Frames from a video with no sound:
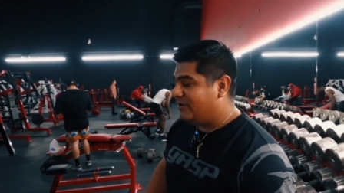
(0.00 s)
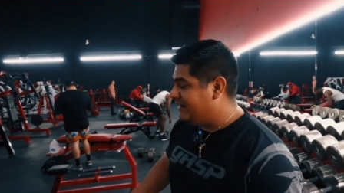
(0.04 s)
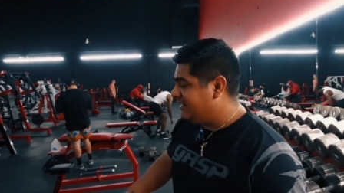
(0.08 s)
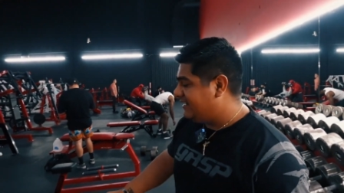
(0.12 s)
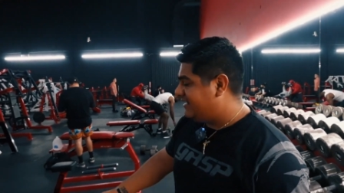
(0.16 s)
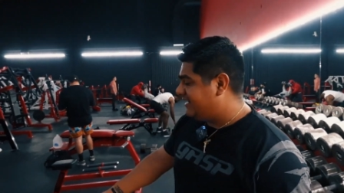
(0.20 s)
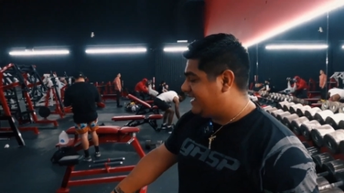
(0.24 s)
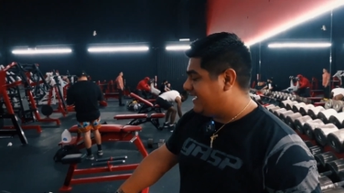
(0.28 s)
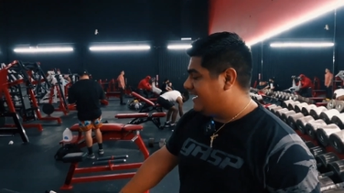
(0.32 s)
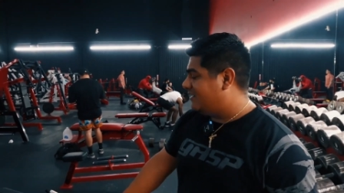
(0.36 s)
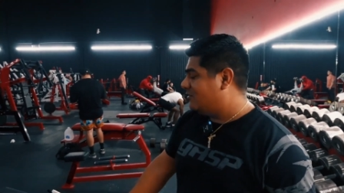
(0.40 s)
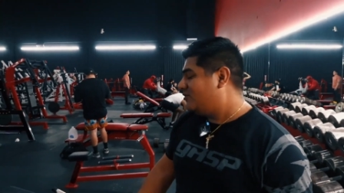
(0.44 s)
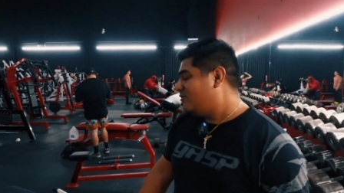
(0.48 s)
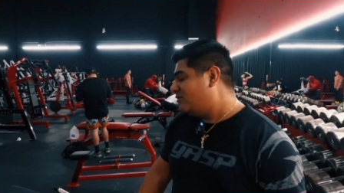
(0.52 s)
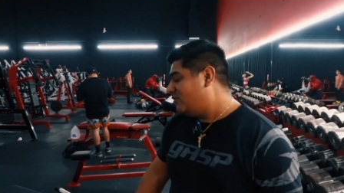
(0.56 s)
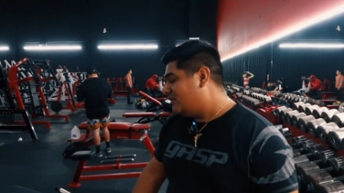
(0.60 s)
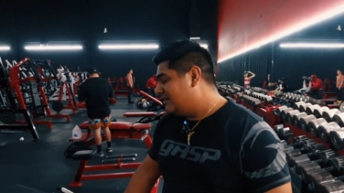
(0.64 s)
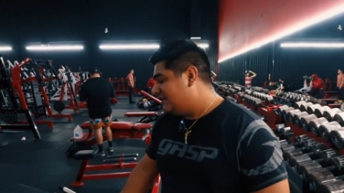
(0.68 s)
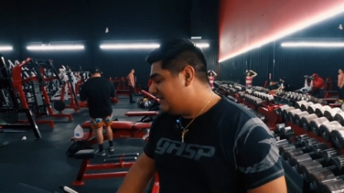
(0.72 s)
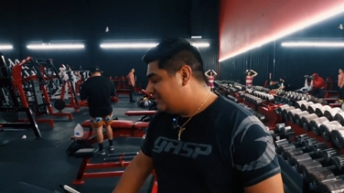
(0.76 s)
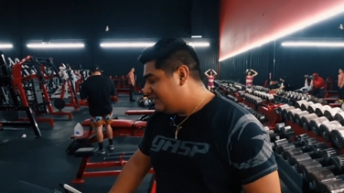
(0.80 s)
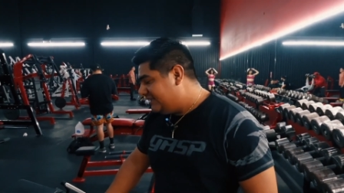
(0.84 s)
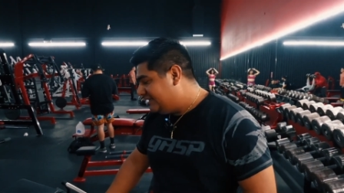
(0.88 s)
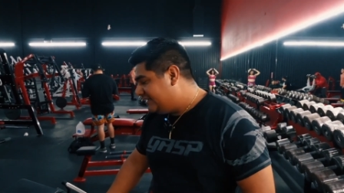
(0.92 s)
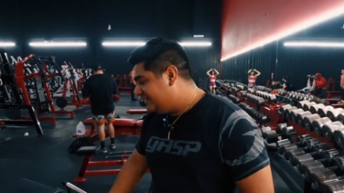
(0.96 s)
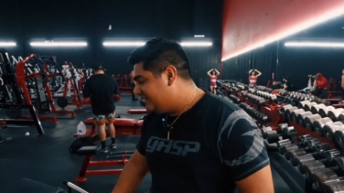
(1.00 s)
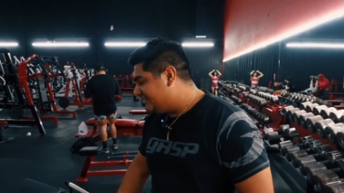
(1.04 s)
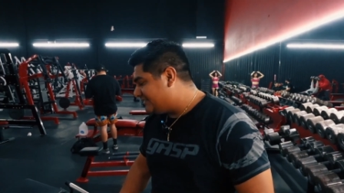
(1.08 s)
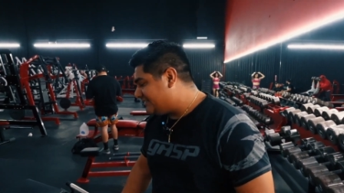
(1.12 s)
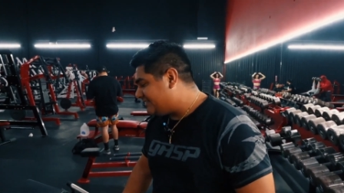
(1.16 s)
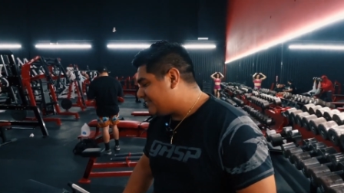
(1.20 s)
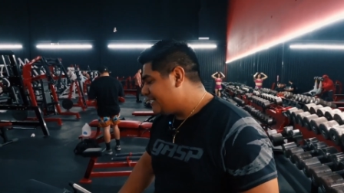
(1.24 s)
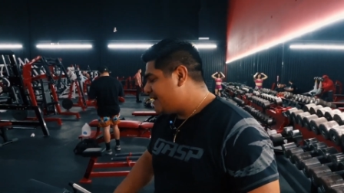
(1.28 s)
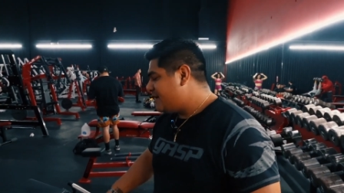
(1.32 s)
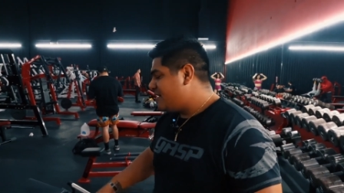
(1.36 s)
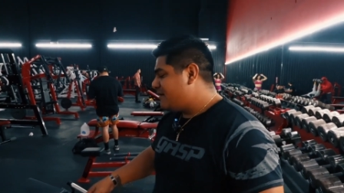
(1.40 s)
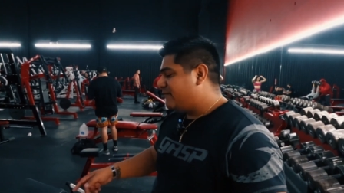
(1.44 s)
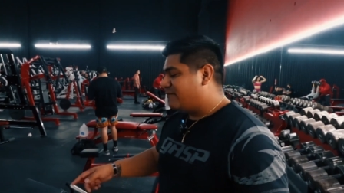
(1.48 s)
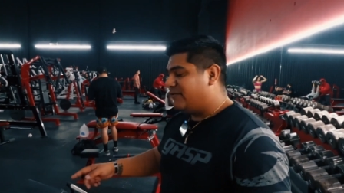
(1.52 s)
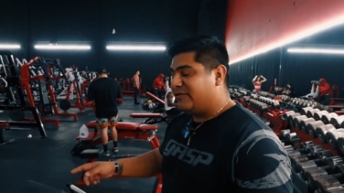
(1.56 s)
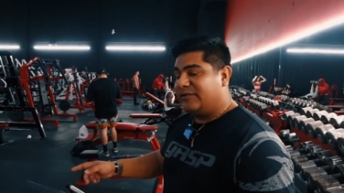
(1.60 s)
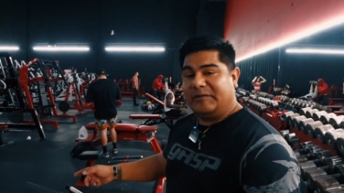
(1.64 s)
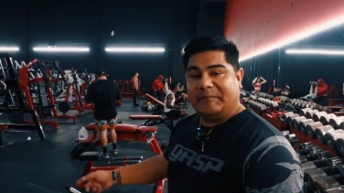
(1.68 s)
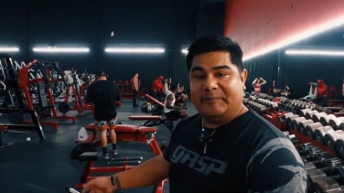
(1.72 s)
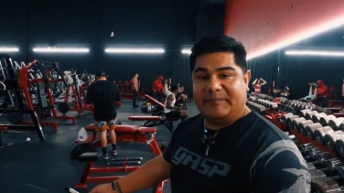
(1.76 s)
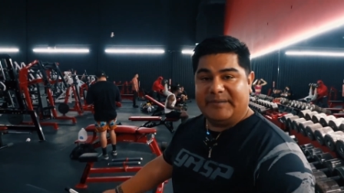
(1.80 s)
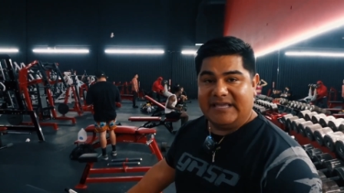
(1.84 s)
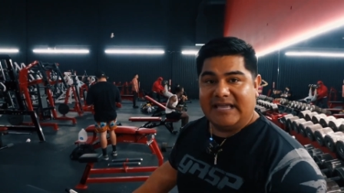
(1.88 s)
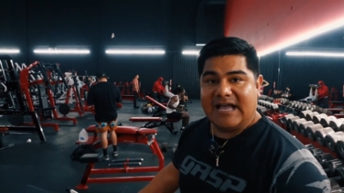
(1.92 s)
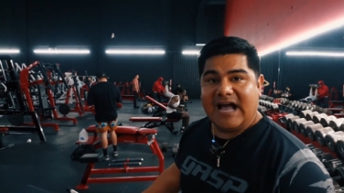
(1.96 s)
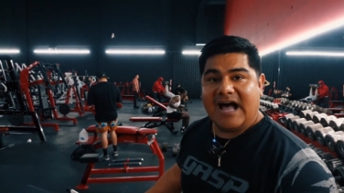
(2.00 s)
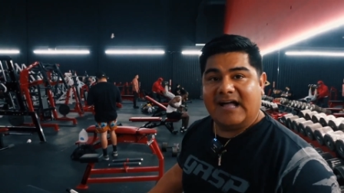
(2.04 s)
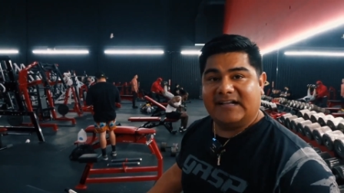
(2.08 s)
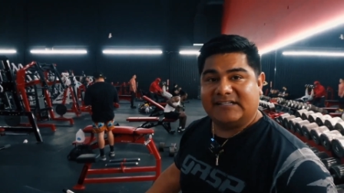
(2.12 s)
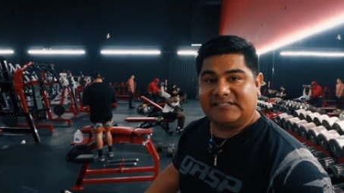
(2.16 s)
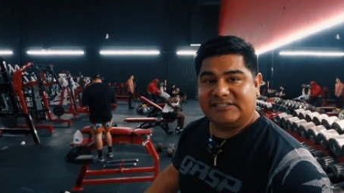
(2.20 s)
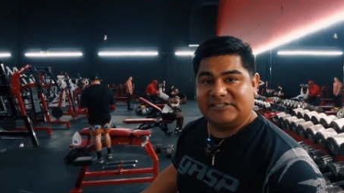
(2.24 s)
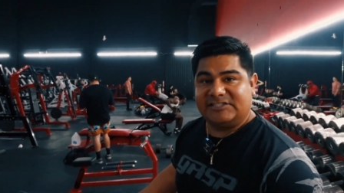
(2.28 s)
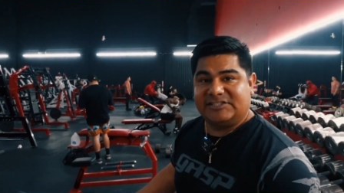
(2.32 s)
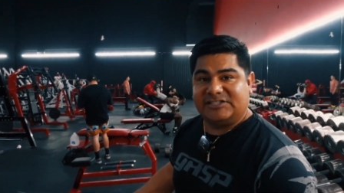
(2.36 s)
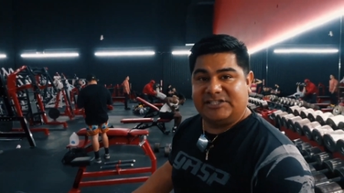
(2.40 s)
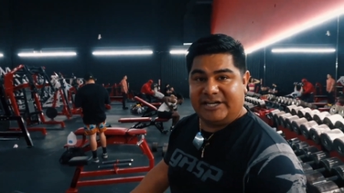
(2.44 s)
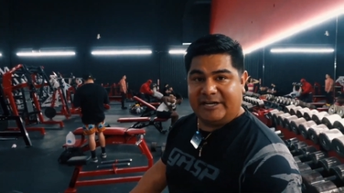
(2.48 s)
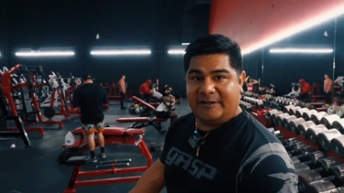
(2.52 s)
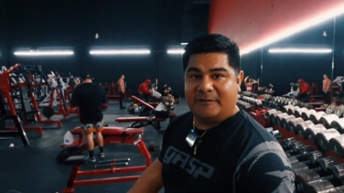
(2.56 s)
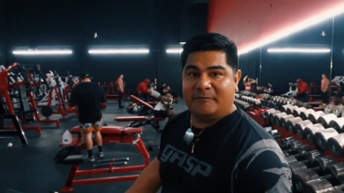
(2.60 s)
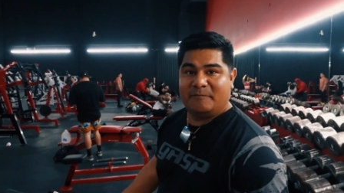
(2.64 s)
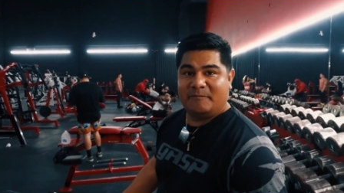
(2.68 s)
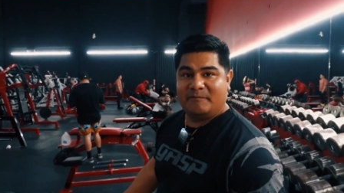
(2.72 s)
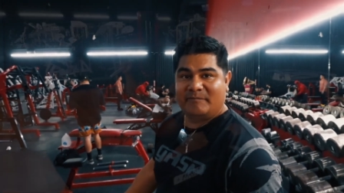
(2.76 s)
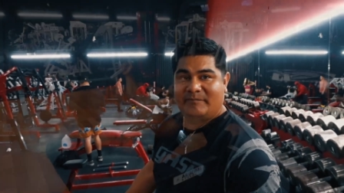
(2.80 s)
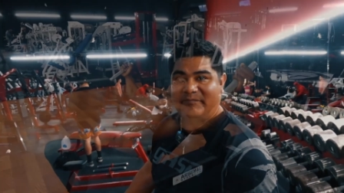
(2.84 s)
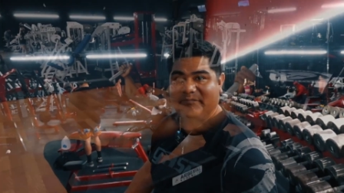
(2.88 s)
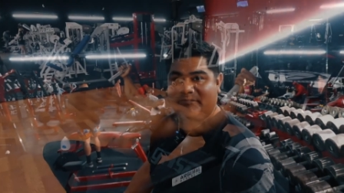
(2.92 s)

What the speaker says: need to get one of these for the V-Ox gym.